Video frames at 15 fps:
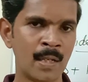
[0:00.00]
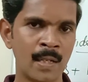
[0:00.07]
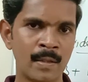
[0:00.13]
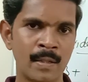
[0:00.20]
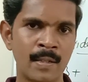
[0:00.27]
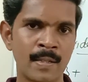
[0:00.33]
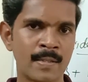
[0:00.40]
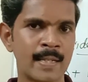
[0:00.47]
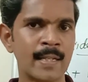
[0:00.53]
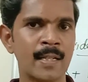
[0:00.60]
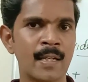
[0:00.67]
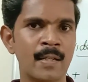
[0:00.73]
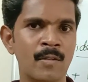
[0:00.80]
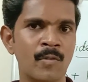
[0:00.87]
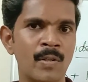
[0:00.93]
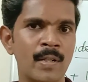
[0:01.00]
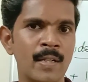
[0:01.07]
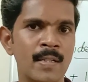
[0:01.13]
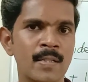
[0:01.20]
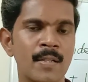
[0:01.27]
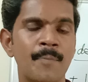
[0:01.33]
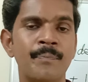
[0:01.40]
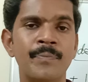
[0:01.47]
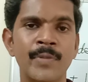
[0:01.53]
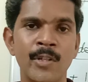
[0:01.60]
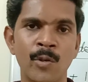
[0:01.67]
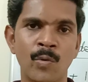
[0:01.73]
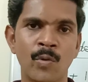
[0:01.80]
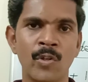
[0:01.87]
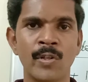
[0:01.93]
Then the second one is
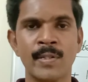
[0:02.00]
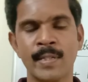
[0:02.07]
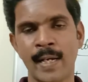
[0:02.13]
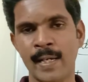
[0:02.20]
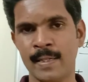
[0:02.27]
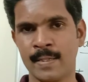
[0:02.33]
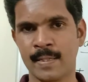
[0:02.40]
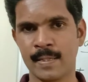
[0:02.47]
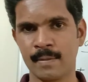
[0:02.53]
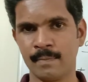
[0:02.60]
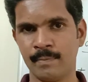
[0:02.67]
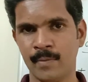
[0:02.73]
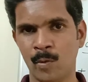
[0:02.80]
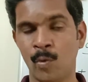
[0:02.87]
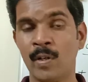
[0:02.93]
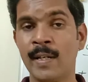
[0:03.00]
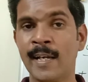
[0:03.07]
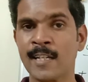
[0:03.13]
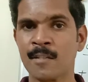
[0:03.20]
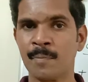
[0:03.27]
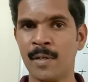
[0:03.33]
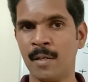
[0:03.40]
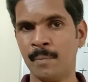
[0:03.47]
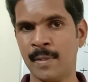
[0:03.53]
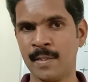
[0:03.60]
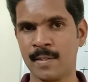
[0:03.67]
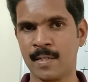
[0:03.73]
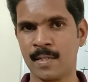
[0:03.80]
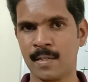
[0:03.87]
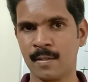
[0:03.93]
nucleotides. One
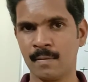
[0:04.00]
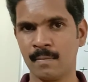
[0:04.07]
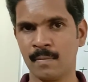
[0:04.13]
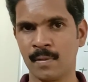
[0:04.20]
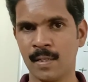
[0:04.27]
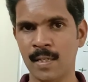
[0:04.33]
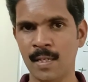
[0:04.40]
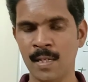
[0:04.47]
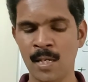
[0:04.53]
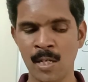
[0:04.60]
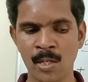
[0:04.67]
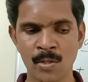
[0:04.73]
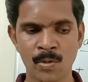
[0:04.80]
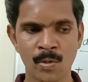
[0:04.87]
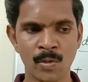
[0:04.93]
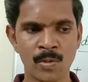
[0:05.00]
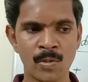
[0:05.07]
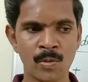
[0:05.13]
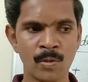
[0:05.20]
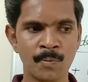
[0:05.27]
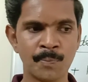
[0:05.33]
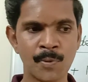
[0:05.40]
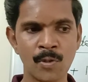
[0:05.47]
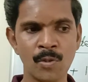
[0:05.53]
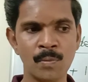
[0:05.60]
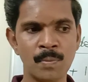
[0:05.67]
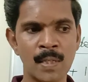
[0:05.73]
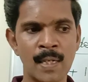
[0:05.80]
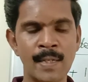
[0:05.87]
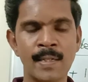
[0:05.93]
experiment. Okay. So to
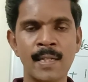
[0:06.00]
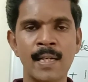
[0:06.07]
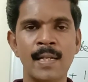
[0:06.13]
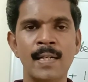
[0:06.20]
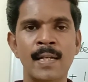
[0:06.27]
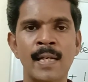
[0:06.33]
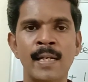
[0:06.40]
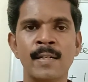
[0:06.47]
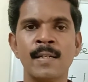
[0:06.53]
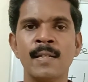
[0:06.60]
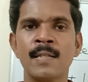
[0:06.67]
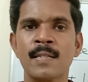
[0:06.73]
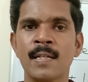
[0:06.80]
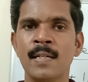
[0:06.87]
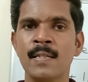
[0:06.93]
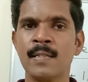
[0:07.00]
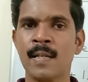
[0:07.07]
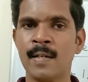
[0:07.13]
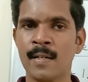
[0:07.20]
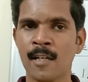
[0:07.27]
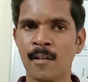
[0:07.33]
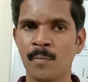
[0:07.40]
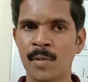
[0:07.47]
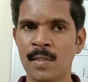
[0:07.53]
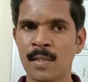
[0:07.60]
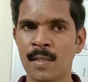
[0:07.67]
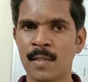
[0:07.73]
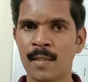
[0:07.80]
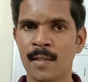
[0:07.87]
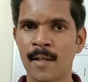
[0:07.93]
prove that DNA is a genetic
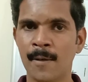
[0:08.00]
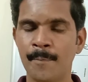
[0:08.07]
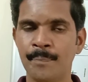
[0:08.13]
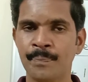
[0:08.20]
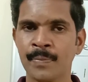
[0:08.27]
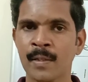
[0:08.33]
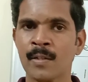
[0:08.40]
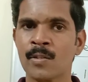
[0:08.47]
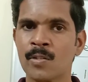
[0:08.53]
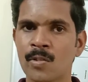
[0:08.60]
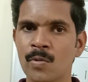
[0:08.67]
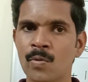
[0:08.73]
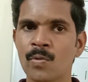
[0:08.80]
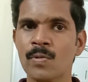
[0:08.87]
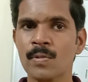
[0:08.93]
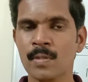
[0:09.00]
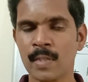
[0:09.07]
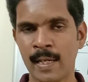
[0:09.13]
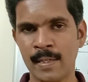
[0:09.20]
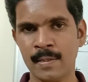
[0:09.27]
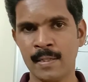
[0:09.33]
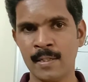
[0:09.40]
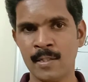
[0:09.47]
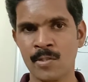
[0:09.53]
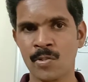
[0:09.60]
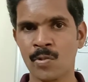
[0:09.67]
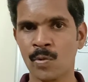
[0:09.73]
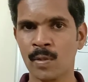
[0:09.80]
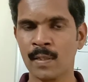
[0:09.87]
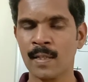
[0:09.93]
material, 2 scientists
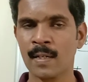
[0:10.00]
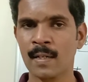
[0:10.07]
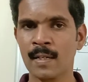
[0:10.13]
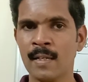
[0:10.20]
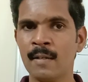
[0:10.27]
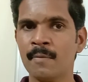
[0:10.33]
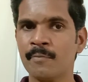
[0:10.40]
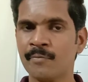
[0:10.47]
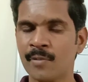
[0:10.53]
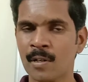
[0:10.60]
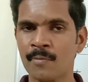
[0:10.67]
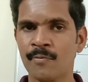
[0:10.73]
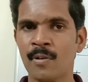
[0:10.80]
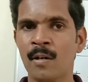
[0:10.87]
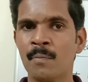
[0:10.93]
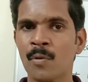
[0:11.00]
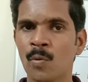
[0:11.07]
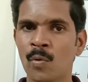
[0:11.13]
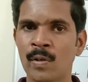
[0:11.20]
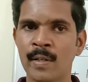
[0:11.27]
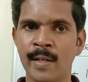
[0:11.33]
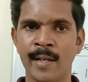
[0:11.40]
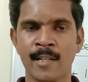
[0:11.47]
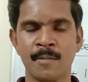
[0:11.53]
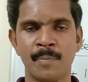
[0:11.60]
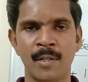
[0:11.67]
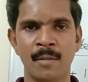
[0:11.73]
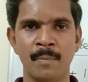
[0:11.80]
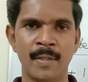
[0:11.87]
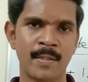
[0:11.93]
togetherly perform one
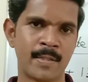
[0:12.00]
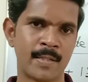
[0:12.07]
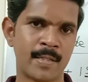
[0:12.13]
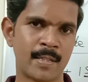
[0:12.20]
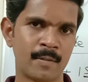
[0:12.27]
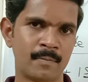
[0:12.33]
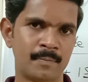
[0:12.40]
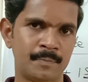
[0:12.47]
experiment.